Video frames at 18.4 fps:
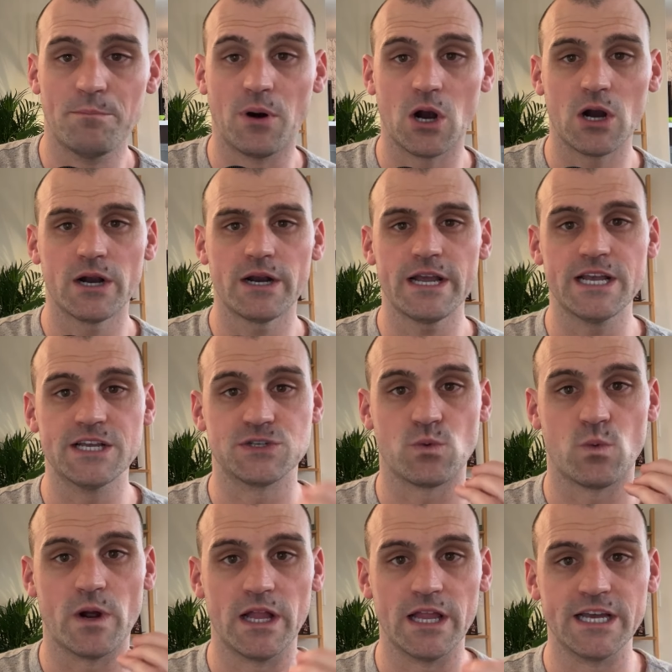Bart is
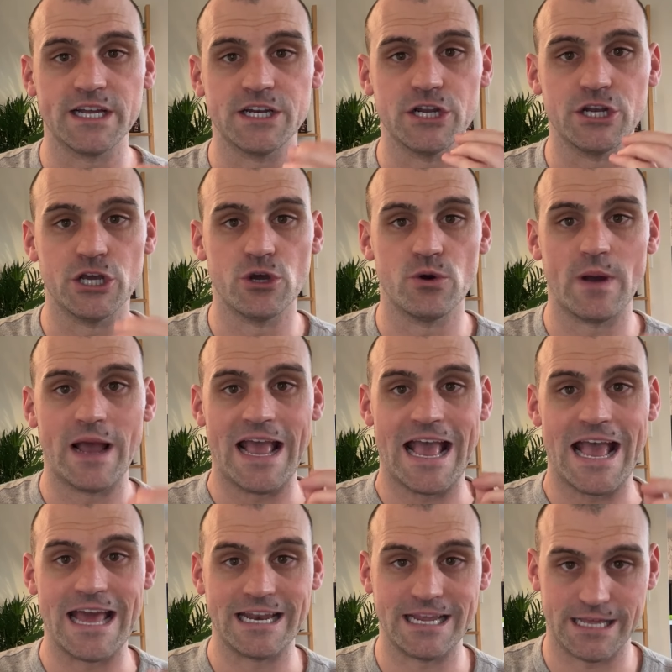willing to do
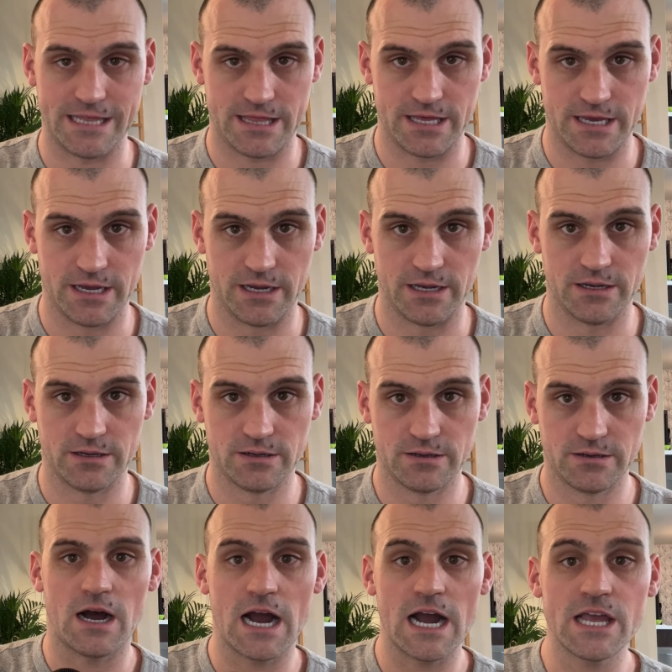anything.
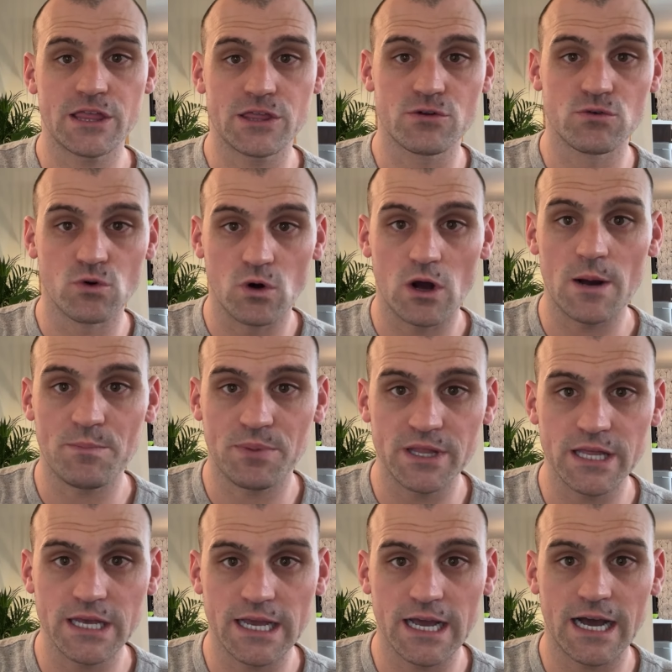I threw up on
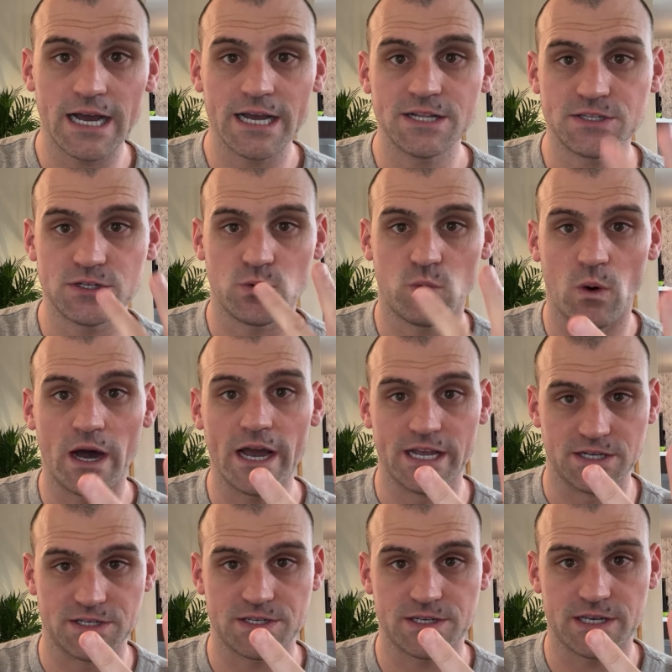the guy
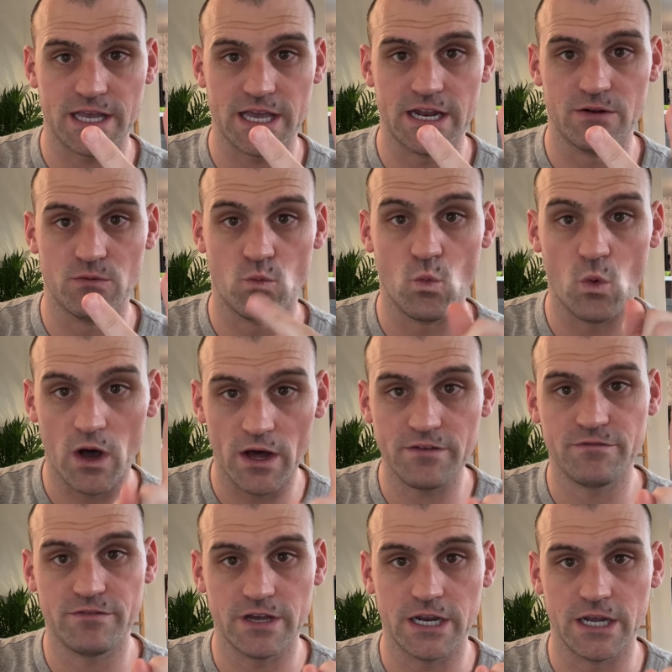twice in
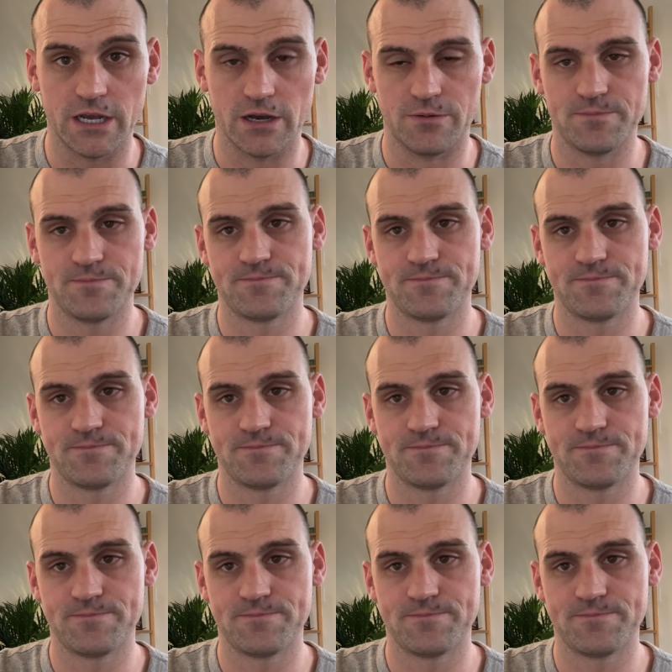one video.